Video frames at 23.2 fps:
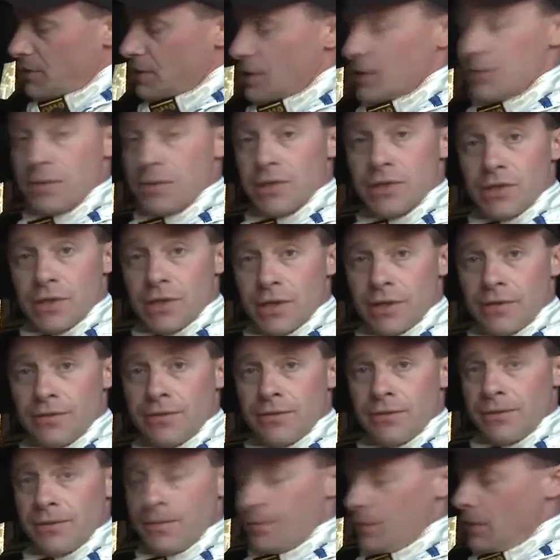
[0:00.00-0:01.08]
it says reserve,
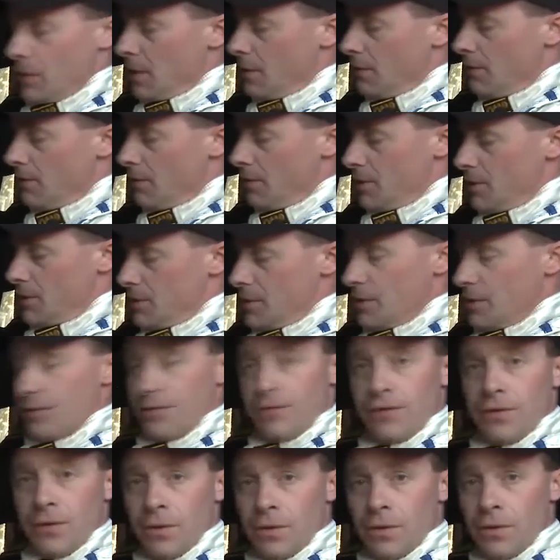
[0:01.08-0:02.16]
for reserve
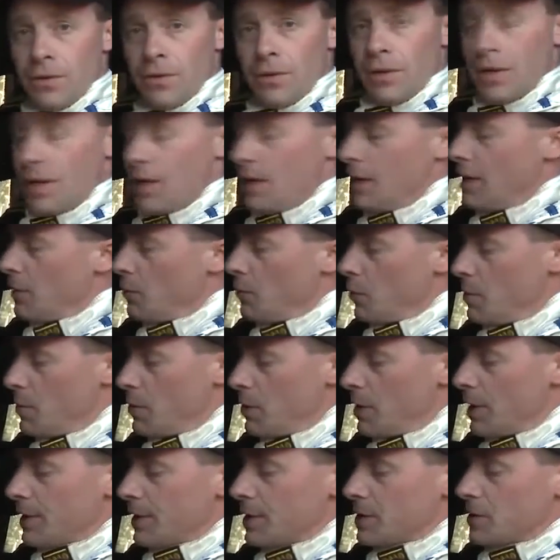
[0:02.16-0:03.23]
fuel. We
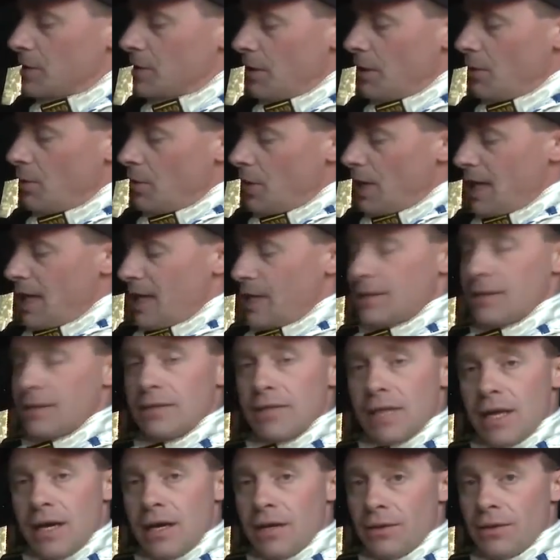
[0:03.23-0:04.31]
put it on the steering wheel as a
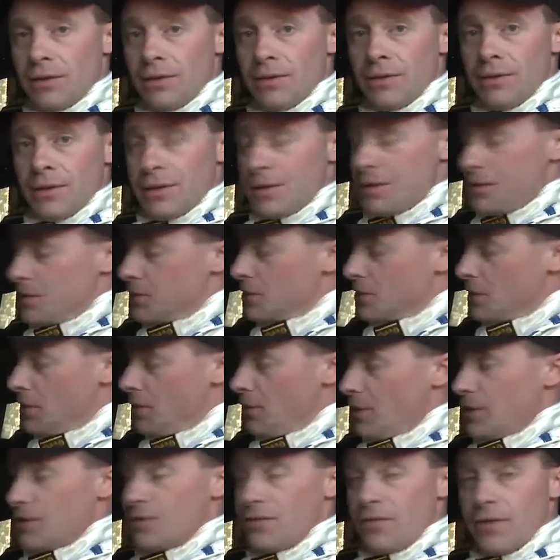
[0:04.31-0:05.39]
toggle,
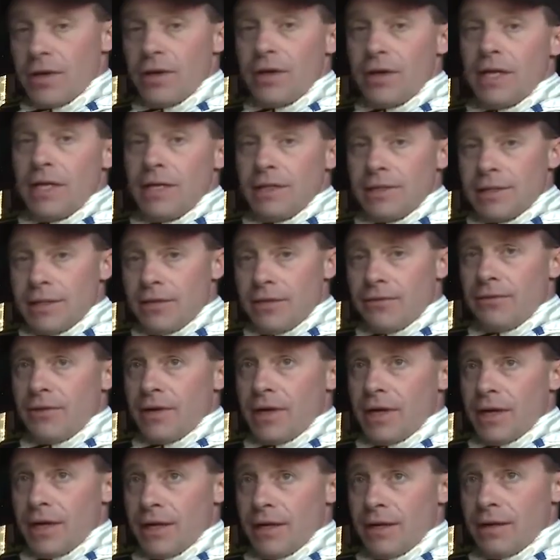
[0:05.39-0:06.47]
so it's very easy to
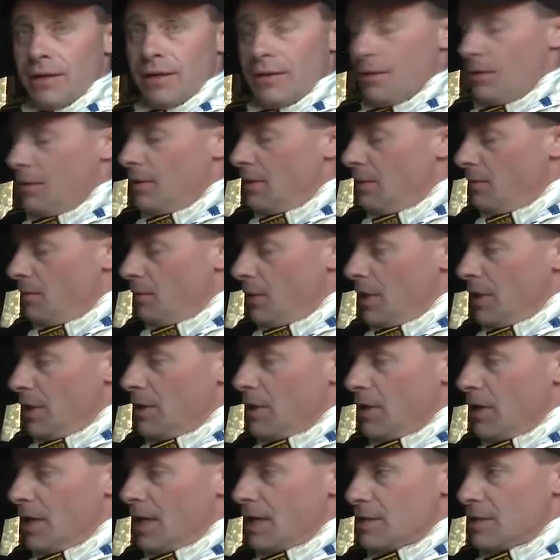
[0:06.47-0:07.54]
find. When the
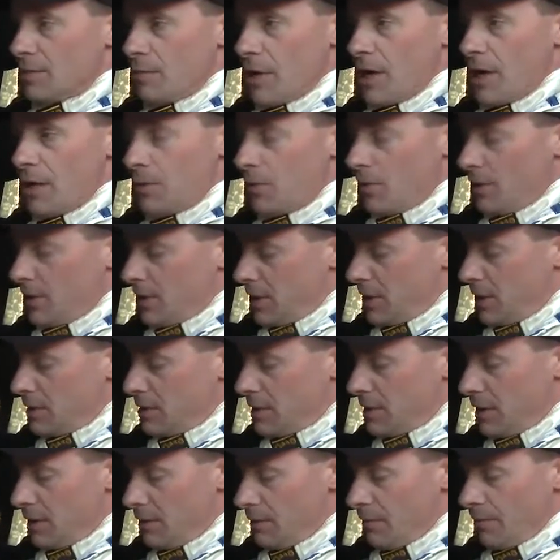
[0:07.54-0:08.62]
car gets a bobble, it tends
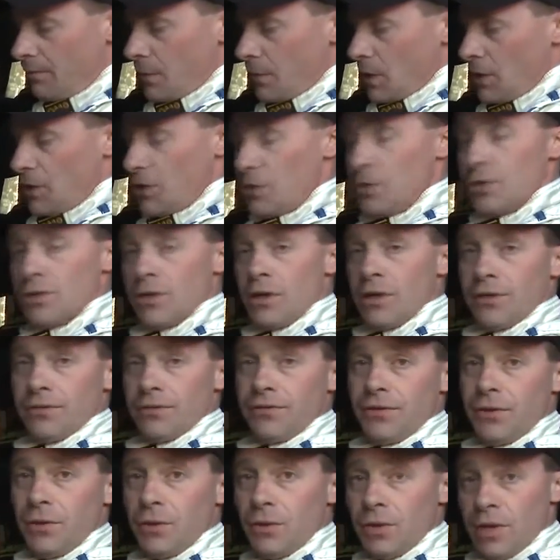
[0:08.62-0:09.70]
to use all the
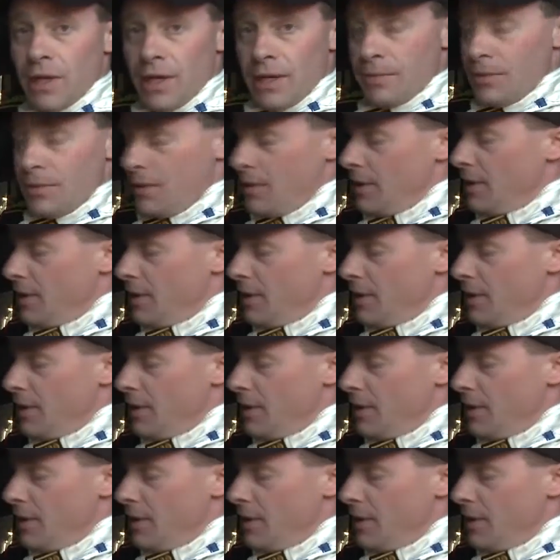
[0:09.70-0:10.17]
fuel up